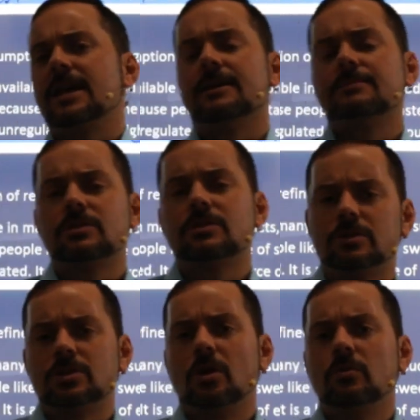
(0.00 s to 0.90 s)
students,
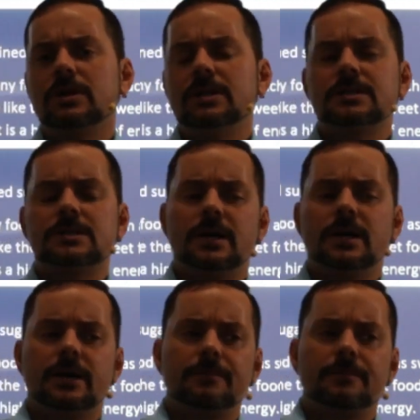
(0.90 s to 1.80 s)
always
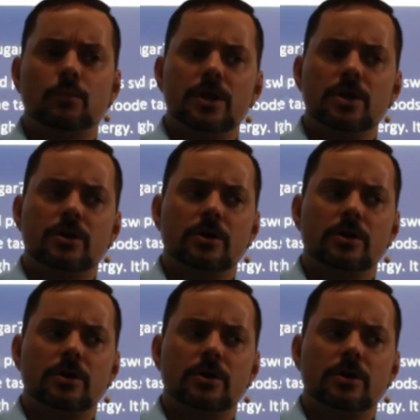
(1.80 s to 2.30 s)
when you're